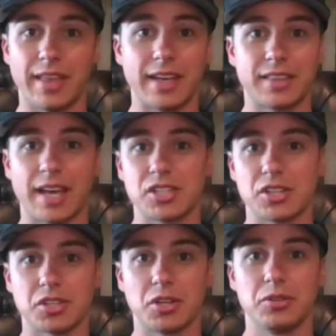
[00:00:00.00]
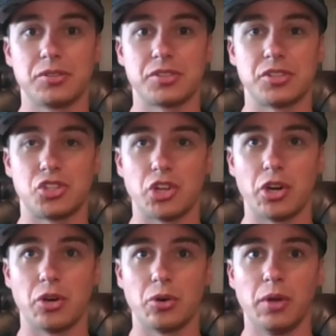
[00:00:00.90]
that just goes to
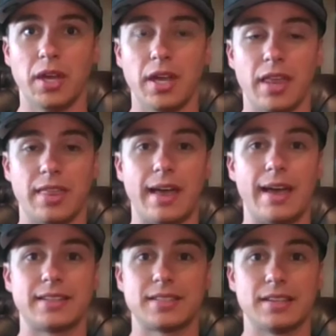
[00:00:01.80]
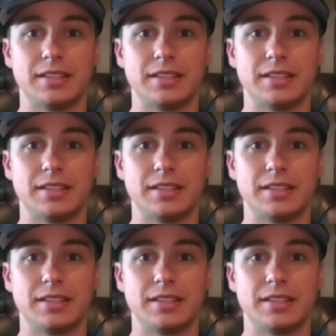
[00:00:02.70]
show that,